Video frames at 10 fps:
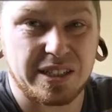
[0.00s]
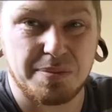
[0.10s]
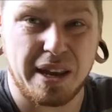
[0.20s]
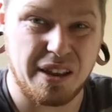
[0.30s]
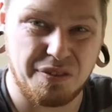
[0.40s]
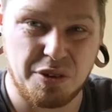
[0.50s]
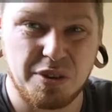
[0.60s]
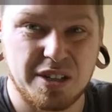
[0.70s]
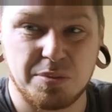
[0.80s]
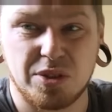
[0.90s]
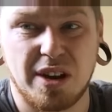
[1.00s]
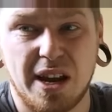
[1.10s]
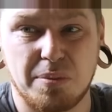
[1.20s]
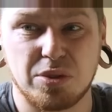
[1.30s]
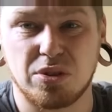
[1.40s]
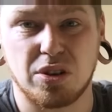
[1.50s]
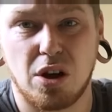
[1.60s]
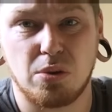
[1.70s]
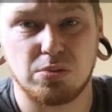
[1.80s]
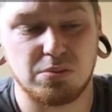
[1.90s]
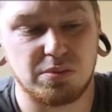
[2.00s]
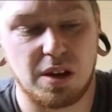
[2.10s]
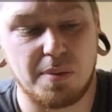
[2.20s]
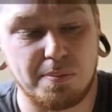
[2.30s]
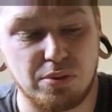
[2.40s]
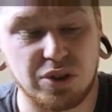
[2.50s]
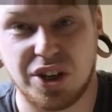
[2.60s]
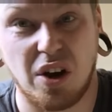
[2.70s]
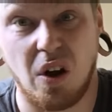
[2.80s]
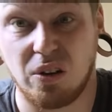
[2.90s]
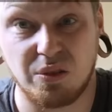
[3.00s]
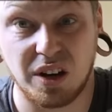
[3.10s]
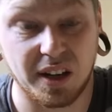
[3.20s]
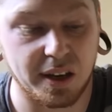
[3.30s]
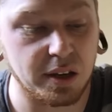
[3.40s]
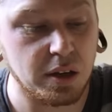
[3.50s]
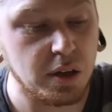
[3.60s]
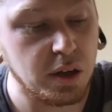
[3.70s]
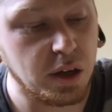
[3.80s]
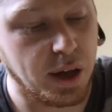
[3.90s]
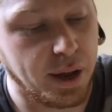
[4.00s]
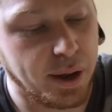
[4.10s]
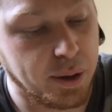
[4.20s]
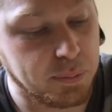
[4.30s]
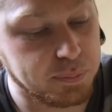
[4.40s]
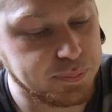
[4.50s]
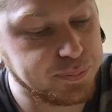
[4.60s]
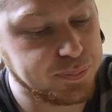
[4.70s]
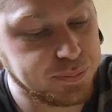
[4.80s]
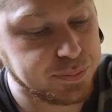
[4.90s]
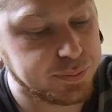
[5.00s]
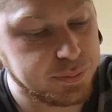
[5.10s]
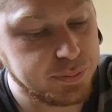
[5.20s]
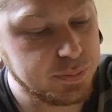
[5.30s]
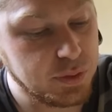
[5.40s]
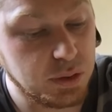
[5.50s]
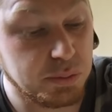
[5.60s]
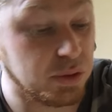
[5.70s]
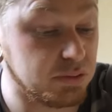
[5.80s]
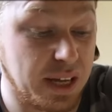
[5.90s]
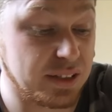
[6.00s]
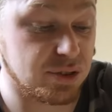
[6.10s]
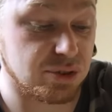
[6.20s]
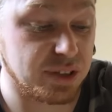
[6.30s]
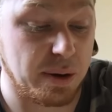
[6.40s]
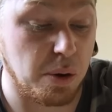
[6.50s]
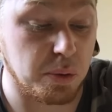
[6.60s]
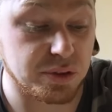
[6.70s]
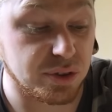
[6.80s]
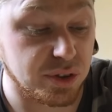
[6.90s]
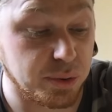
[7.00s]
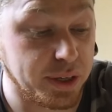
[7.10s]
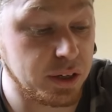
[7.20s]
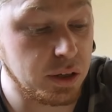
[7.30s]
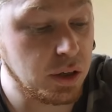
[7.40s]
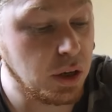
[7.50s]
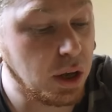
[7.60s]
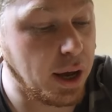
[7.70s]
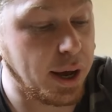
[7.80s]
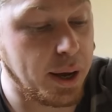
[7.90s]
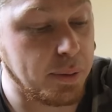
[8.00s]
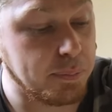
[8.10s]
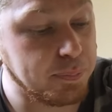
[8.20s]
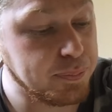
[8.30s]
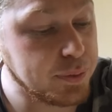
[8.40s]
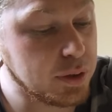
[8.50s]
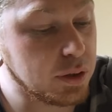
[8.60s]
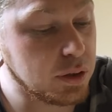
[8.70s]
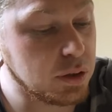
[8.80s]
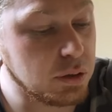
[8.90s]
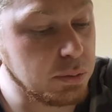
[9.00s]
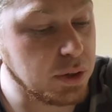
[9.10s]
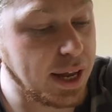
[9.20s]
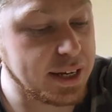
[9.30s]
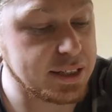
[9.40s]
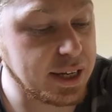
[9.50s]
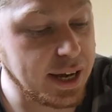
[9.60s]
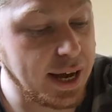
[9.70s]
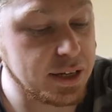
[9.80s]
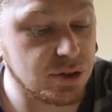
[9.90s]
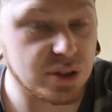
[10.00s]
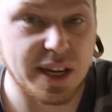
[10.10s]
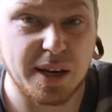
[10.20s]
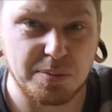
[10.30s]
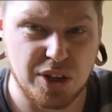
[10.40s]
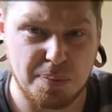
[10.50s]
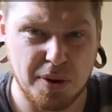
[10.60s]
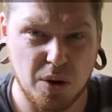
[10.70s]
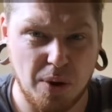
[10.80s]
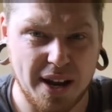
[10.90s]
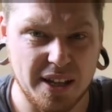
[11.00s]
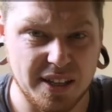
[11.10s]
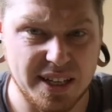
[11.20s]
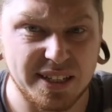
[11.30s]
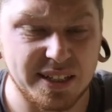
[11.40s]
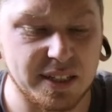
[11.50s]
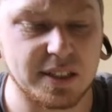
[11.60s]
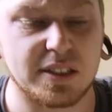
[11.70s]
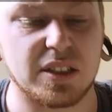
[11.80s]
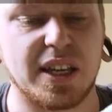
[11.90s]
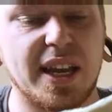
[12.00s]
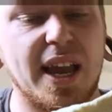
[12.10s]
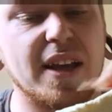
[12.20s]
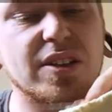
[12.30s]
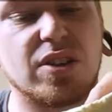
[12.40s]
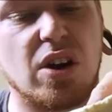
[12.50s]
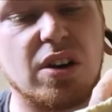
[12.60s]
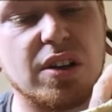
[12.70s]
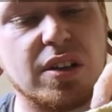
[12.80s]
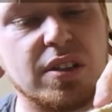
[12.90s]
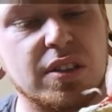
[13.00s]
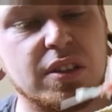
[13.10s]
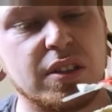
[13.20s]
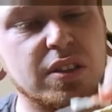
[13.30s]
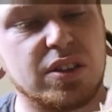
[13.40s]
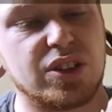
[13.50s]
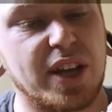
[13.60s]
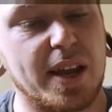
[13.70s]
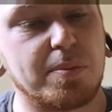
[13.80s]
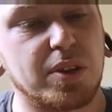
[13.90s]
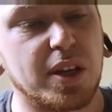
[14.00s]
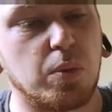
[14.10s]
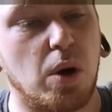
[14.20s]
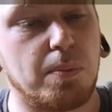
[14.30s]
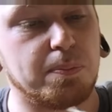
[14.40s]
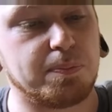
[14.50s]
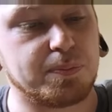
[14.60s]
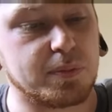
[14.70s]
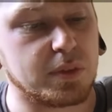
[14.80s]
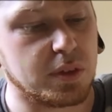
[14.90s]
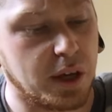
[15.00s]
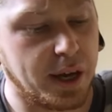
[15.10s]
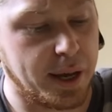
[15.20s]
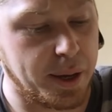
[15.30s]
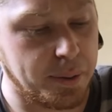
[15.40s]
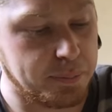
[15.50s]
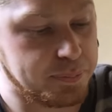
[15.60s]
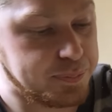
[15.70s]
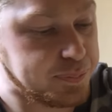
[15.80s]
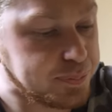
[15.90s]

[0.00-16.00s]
to make it fit the rest of my train, I'm just going to go and brush it all really. Um, but that's just how I want to do it. Um, but like I said, guys, just keep chipping away at this till you get a sort of shape that you want. Um,